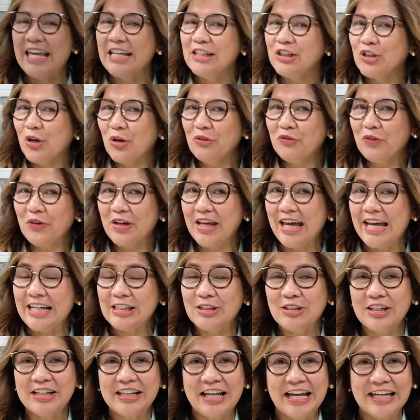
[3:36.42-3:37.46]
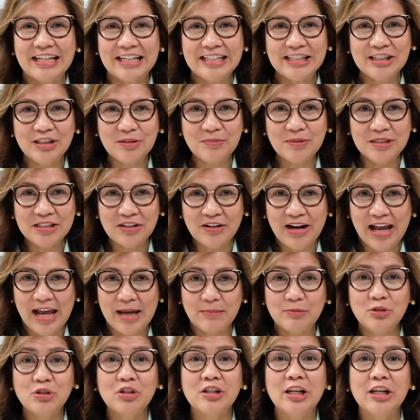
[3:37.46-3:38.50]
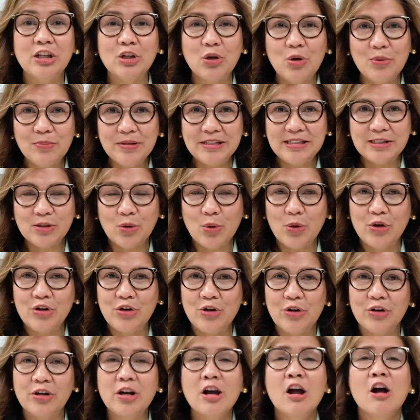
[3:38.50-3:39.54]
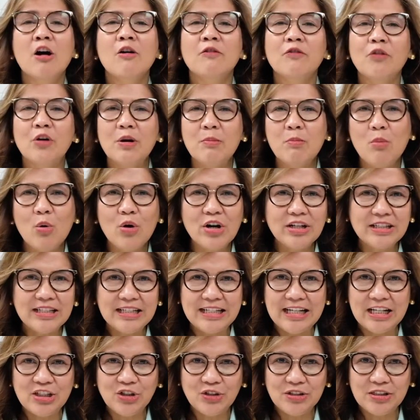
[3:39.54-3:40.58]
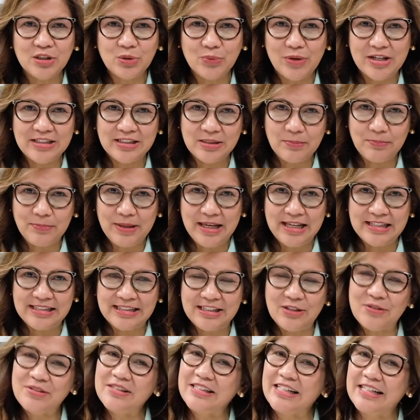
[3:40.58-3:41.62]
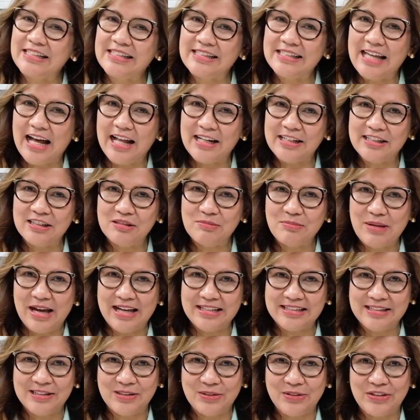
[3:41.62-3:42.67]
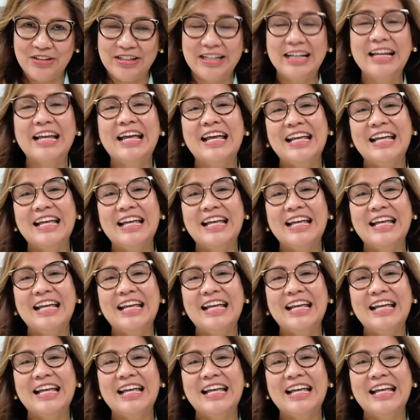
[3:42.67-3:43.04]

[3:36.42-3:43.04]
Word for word: Don't forget to like and subscribe to Naomi's Corner for more delicious recipes using Saladmaster.